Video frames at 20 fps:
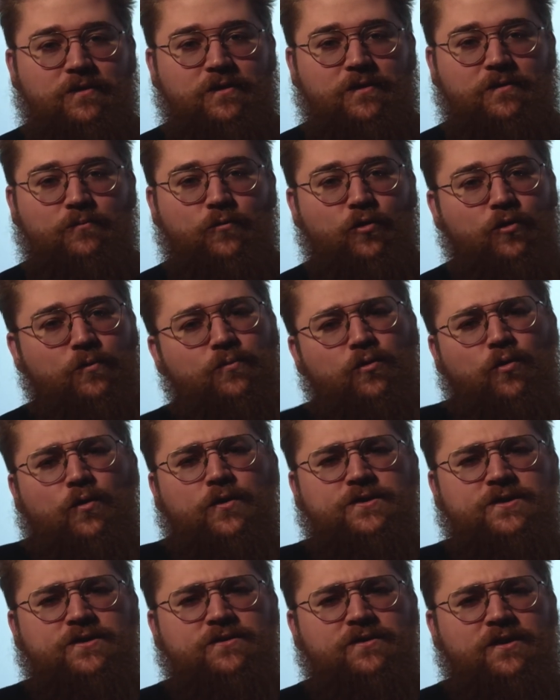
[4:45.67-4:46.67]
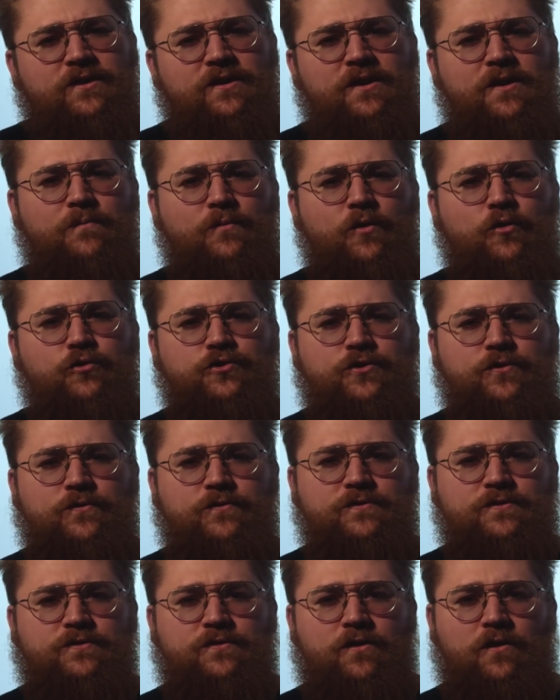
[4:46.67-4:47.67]
and more importantly, the
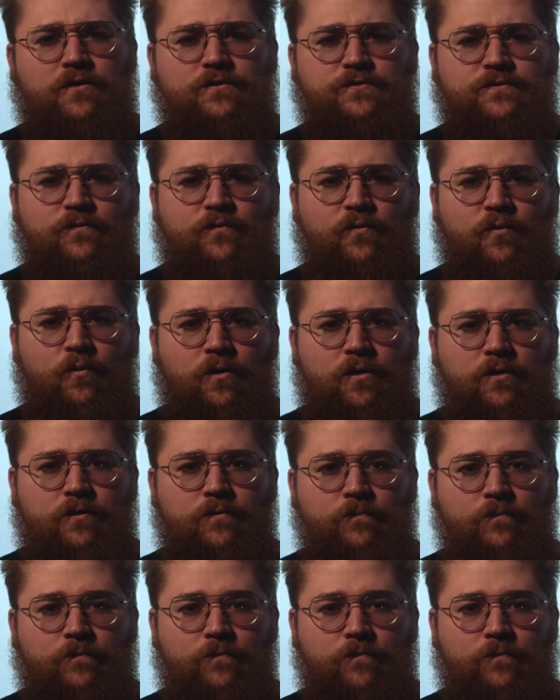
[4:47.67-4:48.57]
emotional scars of war.